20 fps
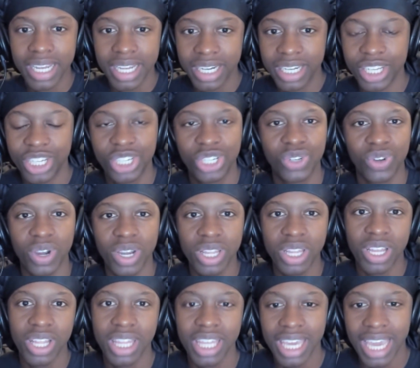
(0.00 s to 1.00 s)
Destroy
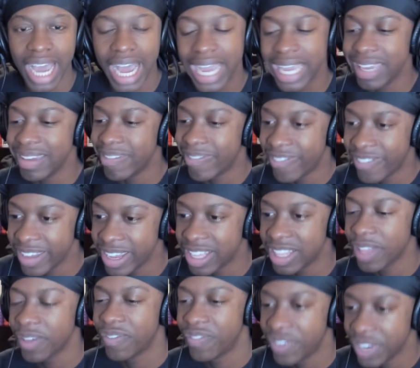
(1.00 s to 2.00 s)
Lonely How You Feel
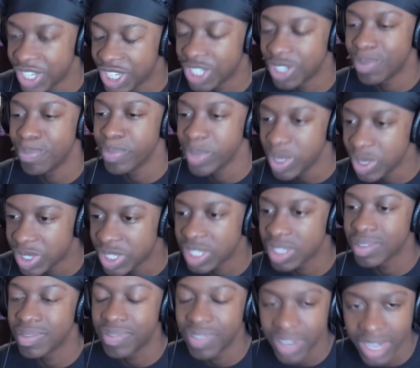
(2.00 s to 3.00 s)
official music
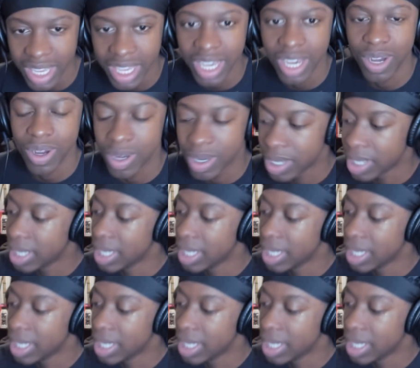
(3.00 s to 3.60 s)
video.